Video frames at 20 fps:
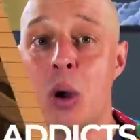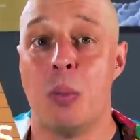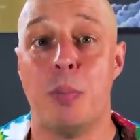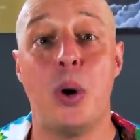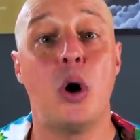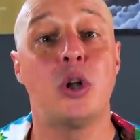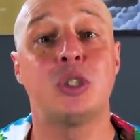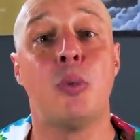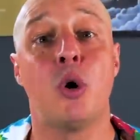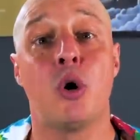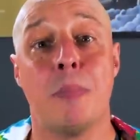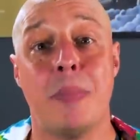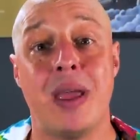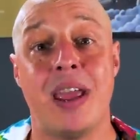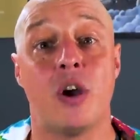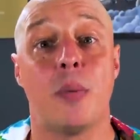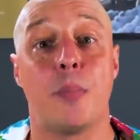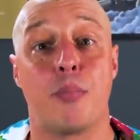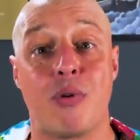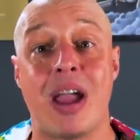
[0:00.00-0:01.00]
Baltimore
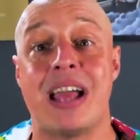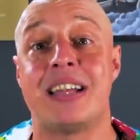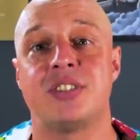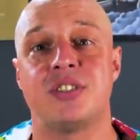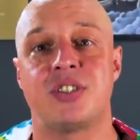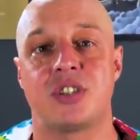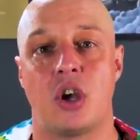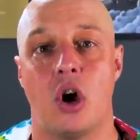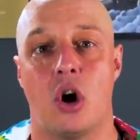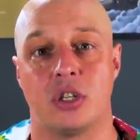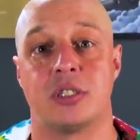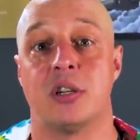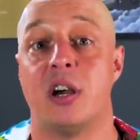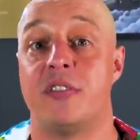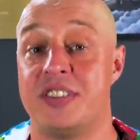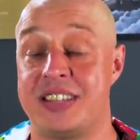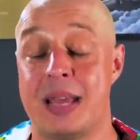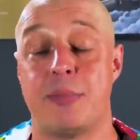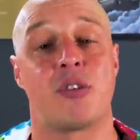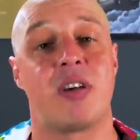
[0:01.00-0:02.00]
Mayor Brandon Scott of
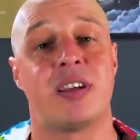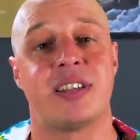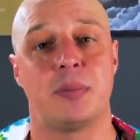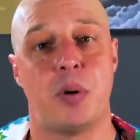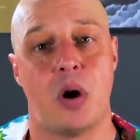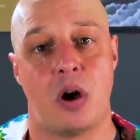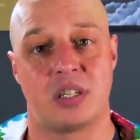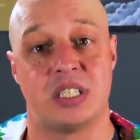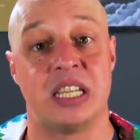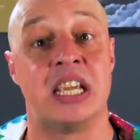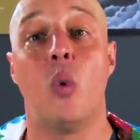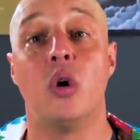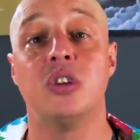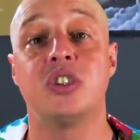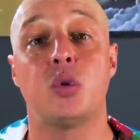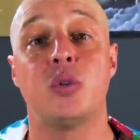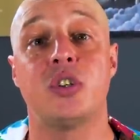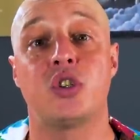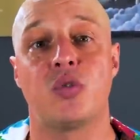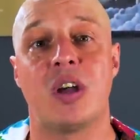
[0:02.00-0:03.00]
the Democratic Party wants
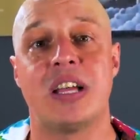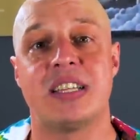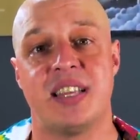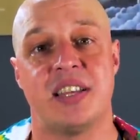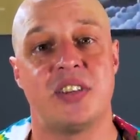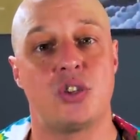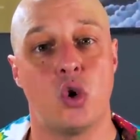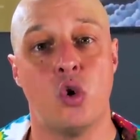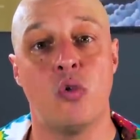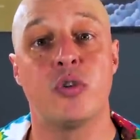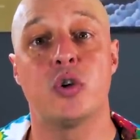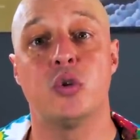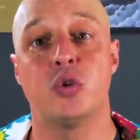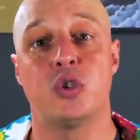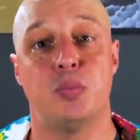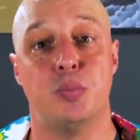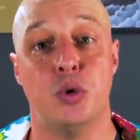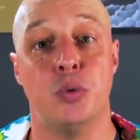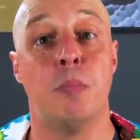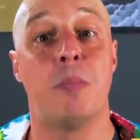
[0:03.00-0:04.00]
to address this
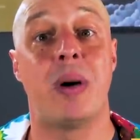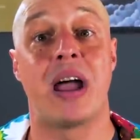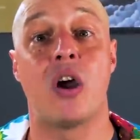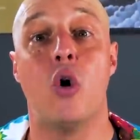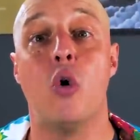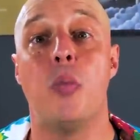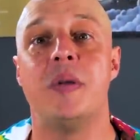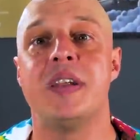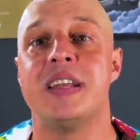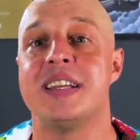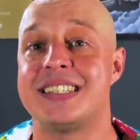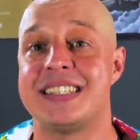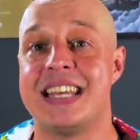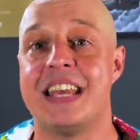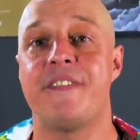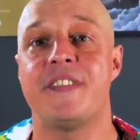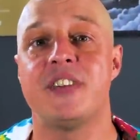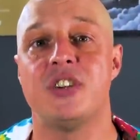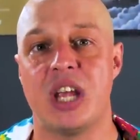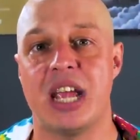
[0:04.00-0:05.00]
overdose boom by opening
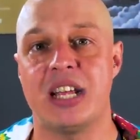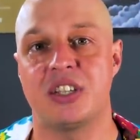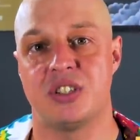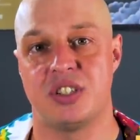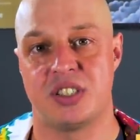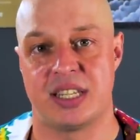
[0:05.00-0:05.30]
safe injection